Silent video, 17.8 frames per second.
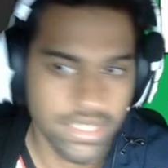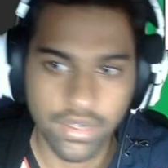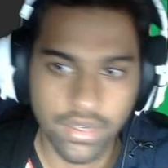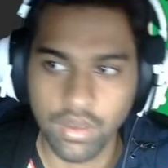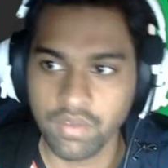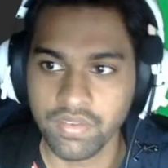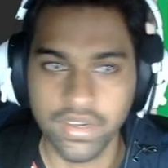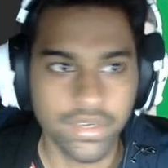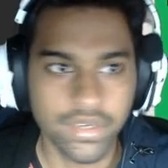
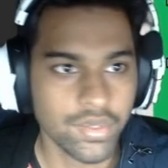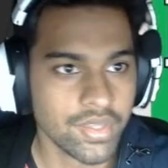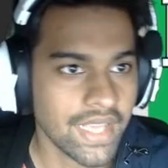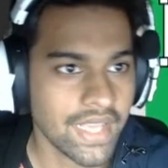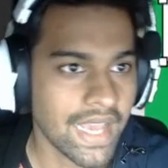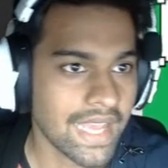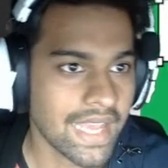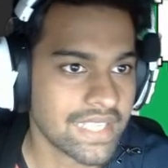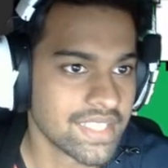over to the
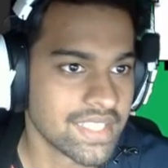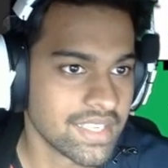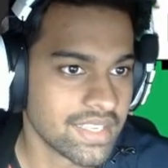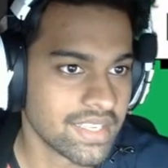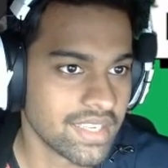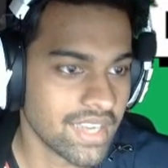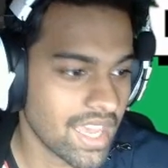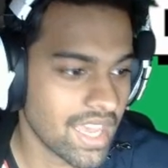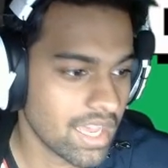asset
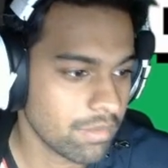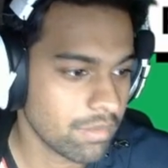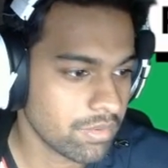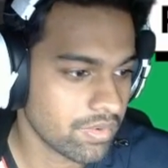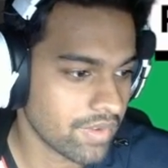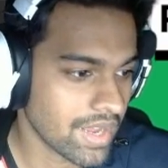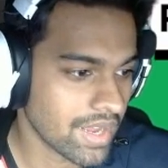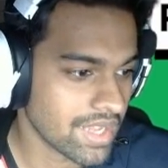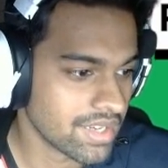tab
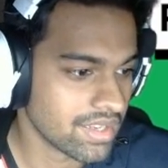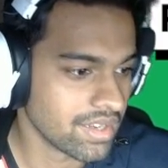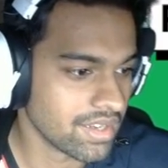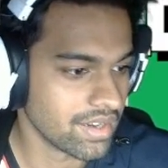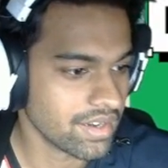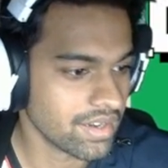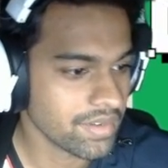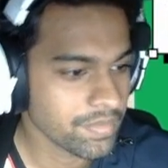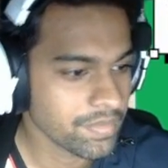right
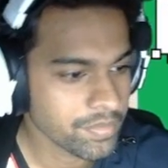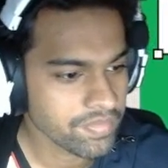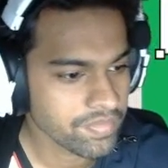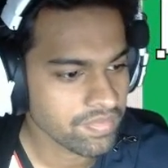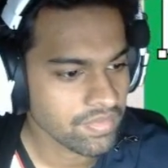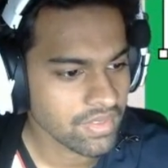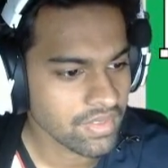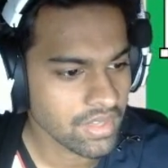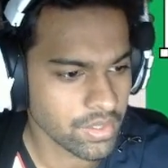here.
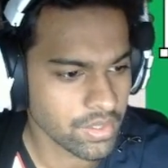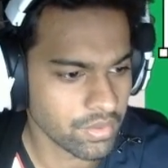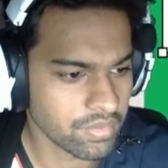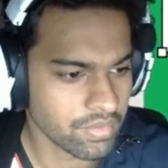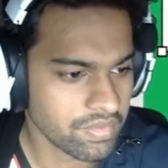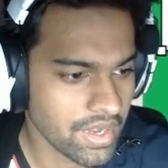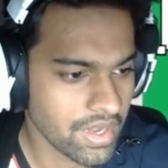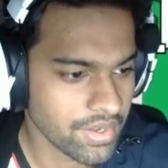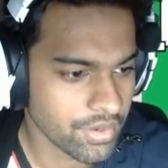You'll
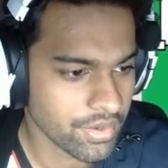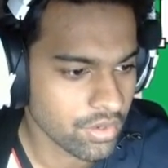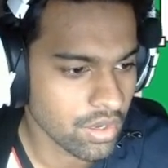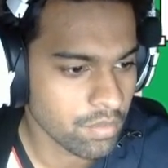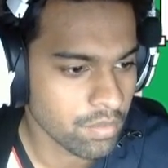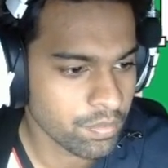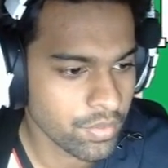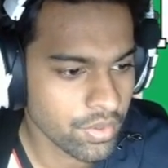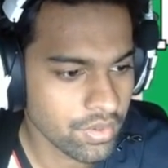find your
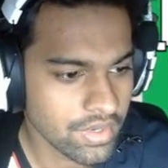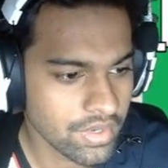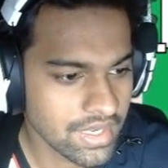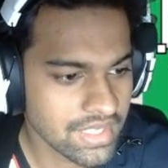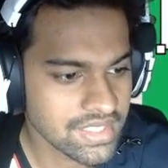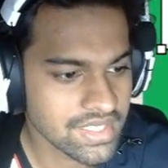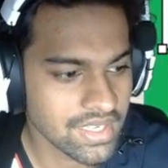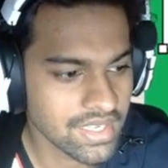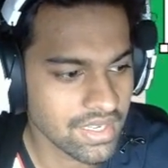
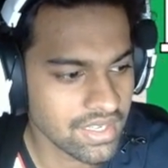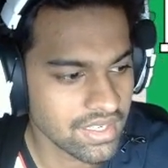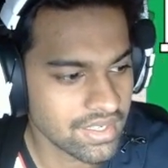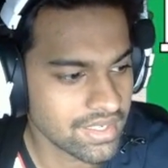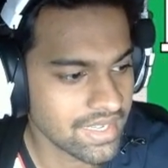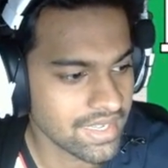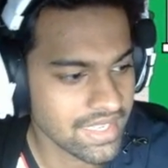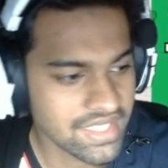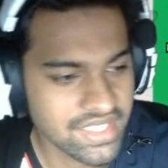components,
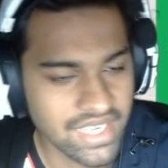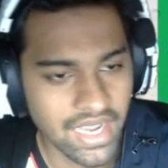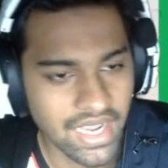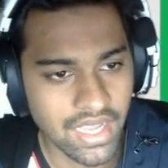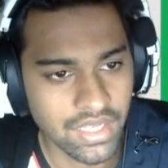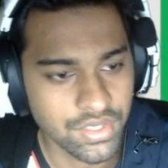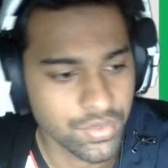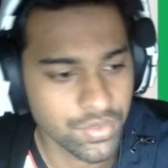color, text tabs.